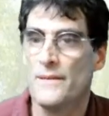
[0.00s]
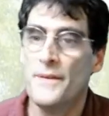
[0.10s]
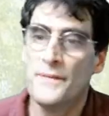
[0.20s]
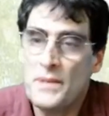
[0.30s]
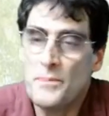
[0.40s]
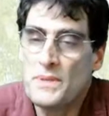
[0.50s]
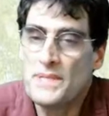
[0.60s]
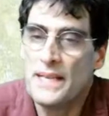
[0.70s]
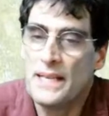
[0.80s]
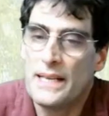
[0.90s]

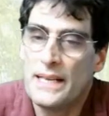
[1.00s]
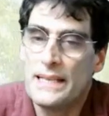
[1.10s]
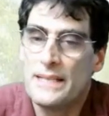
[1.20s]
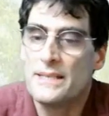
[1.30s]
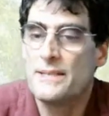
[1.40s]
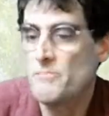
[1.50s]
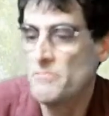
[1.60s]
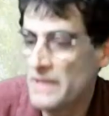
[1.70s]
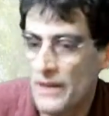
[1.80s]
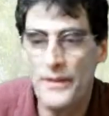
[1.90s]
15% is
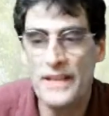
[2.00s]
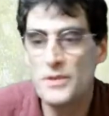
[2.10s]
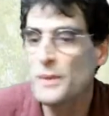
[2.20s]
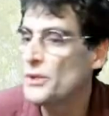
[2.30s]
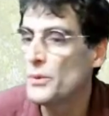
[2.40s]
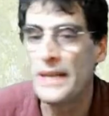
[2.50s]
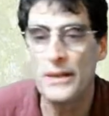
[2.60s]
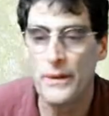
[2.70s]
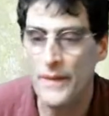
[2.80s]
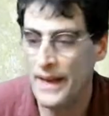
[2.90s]
little things we do
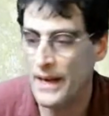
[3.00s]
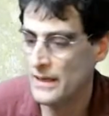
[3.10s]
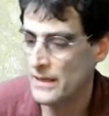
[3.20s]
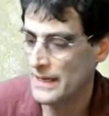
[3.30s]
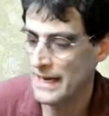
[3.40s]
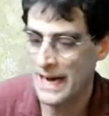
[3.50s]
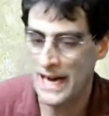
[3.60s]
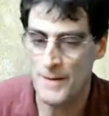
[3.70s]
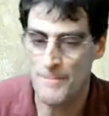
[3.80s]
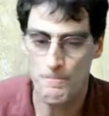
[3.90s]
here and there.
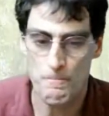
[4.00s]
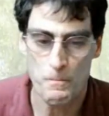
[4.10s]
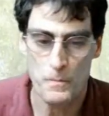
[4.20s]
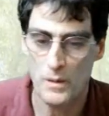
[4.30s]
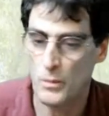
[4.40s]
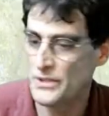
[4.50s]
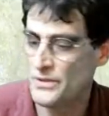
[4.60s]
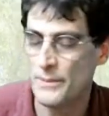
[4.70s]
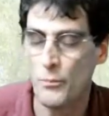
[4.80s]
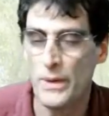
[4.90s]
We do
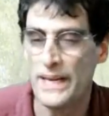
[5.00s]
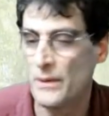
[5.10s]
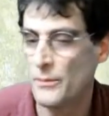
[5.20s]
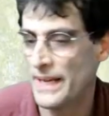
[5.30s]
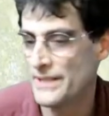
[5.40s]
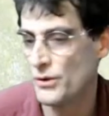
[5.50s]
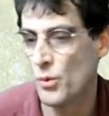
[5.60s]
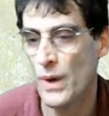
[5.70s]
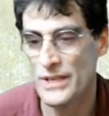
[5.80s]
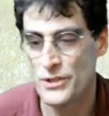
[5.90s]
some reading, we answer
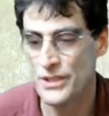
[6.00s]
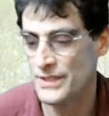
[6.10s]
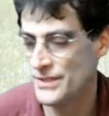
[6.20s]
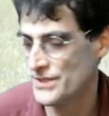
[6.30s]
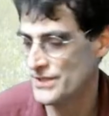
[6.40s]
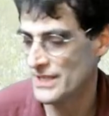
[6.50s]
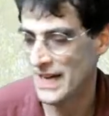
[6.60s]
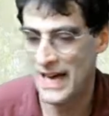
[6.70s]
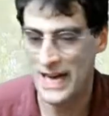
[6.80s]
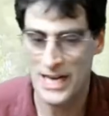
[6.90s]
questions,
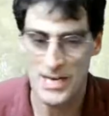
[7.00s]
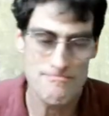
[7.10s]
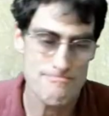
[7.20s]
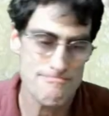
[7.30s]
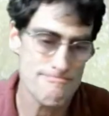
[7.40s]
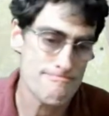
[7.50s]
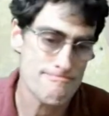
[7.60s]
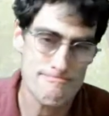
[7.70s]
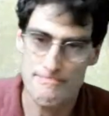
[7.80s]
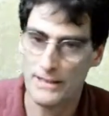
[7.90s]

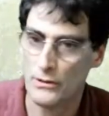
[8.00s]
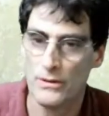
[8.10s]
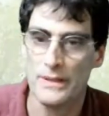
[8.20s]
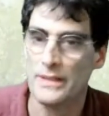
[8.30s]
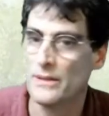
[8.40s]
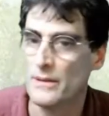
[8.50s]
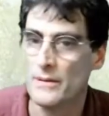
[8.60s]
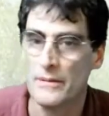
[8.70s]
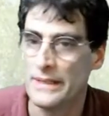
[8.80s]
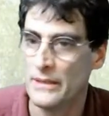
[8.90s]

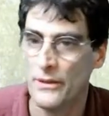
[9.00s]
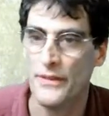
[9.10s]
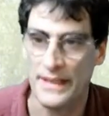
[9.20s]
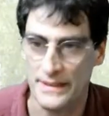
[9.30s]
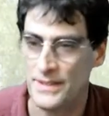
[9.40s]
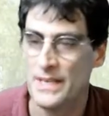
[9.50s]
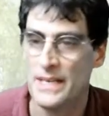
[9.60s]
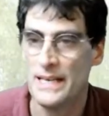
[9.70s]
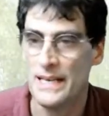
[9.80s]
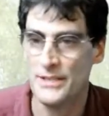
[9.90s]
little things.
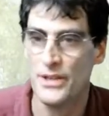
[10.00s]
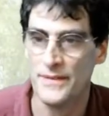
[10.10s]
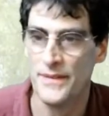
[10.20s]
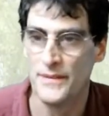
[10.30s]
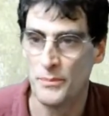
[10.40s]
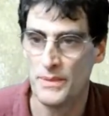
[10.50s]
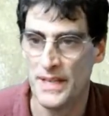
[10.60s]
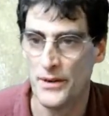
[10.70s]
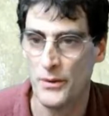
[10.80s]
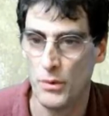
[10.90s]
And so that's
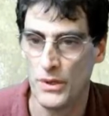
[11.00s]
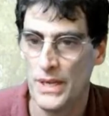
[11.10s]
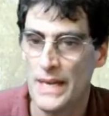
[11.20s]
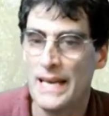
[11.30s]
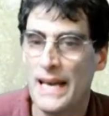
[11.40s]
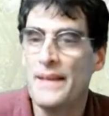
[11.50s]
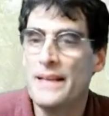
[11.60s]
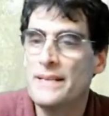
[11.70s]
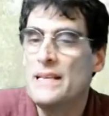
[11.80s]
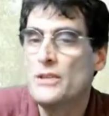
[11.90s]
15% of their work. And
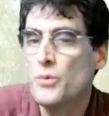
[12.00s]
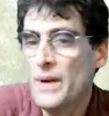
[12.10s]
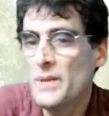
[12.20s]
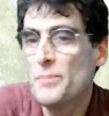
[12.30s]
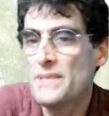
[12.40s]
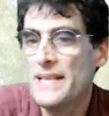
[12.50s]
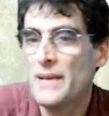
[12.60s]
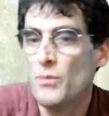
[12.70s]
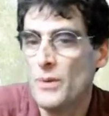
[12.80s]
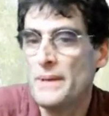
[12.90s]
then
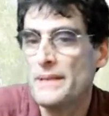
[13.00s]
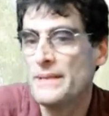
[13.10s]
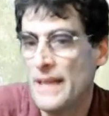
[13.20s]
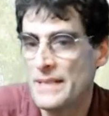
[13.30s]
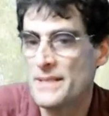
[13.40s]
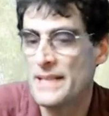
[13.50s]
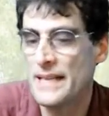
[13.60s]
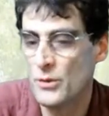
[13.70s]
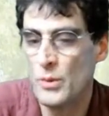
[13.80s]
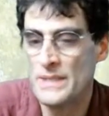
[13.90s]
20% will be tests
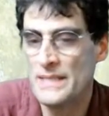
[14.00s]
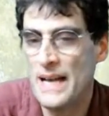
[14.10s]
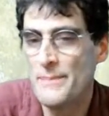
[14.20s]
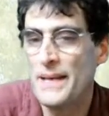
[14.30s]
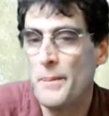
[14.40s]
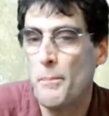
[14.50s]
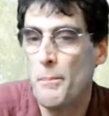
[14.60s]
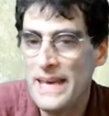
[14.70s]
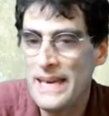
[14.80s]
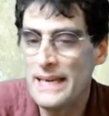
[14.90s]
and quizzes. I'm not a
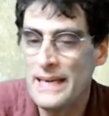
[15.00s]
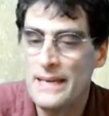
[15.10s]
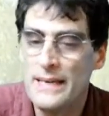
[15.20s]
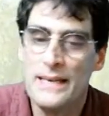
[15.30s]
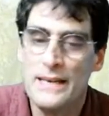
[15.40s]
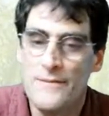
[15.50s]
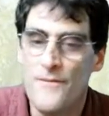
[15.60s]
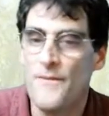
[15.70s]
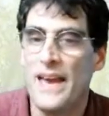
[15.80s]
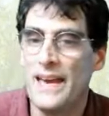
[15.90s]
big
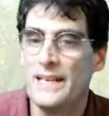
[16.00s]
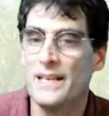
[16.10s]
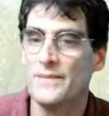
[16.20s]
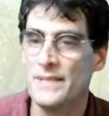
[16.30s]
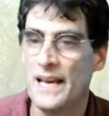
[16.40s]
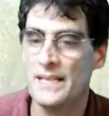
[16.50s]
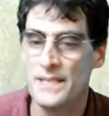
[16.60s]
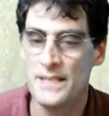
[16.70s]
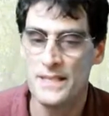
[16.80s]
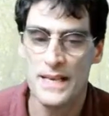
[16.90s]
fan of
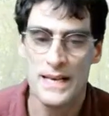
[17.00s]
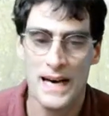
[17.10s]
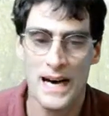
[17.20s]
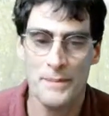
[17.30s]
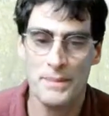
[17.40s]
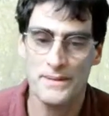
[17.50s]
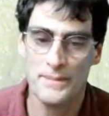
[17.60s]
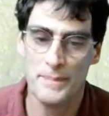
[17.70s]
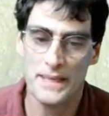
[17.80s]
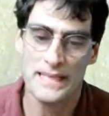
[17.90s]
tests,
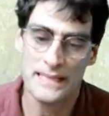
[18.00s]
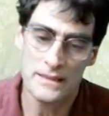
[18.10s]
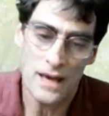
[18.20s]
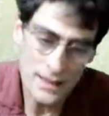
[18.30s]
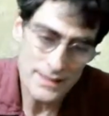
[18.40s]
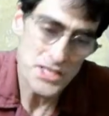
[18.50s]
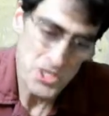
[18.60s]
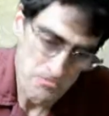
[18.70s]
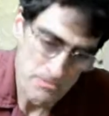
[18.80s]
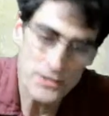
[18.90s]
but in
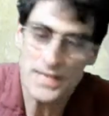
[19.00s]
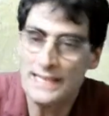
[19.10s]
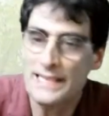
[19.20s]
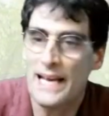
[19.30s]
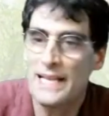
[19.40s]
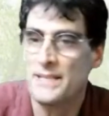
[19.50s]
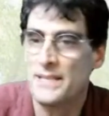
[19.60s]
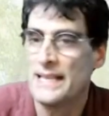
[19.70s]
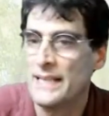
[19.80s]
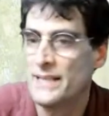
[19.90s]
college you take
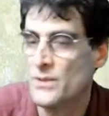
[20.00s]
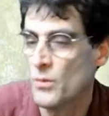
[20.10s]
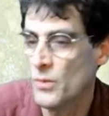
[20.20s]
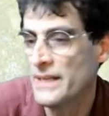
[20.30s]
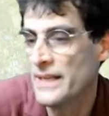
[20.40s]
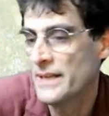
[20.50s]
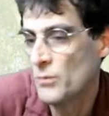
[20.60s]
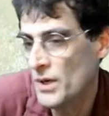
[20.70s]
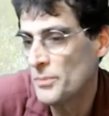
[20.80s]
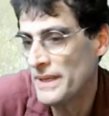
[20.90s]
tests, and in
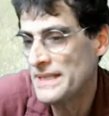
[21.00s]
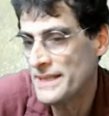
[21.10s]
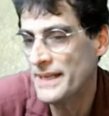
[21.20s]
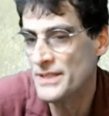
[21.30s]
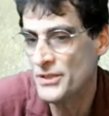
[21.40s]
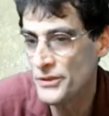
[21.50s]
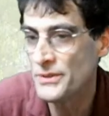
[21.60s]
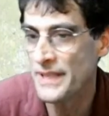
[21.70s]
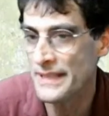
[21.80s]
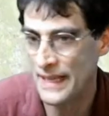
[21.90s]
workplace settings you do
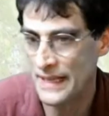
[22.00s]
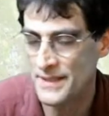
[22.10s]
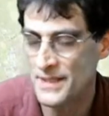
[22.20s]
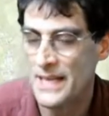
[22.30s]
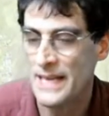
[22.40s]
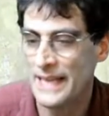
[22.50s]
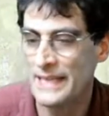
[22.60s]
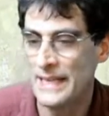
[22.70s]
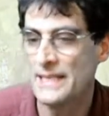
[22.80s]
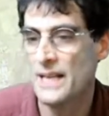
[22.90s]
take tests.
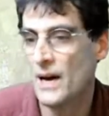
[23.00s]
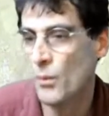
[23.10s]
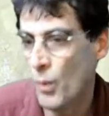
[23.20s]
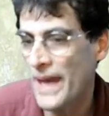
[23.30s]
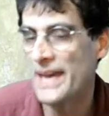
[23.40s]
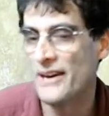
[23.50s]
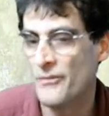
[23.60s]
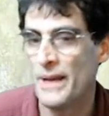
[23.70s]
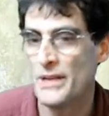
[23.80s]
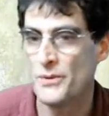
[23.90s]
And it is a way of
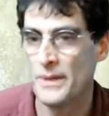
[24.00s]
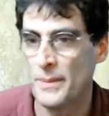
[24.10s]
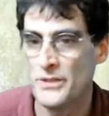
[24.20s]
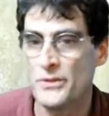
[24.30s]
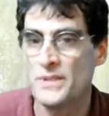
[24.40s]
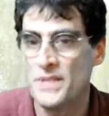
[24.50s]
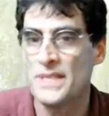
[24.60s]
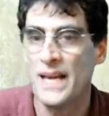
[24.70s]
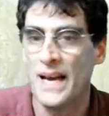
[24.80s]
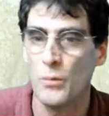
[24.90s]
measuring. But you can
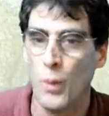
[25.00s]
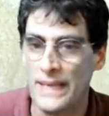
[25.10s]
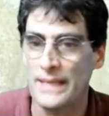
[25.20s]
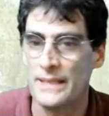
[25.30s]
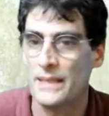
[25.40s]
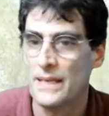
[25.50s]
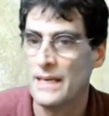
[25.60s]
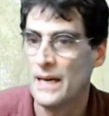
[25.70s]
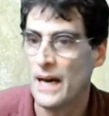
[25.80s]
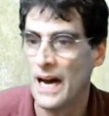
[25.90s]
see I weight
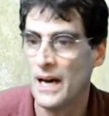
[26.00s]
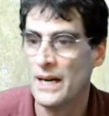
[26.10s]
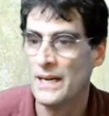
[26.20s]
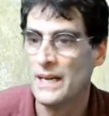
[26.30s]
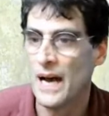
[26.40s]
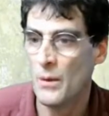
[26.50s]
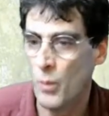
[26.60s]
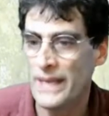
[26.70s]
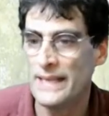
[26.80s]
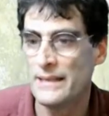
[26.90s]

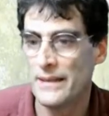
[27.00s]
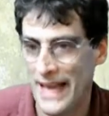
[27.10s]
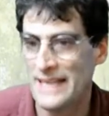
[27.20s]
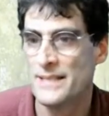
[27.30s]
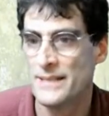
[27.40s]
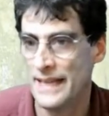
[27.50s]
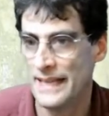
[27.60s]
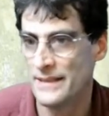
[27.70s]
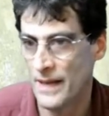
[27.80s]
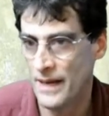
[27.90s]
it less
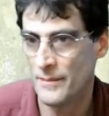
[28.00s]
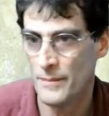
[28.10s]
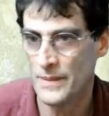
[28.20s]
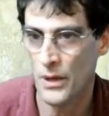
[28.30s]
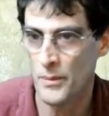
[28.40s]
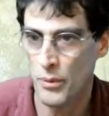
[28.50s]
than the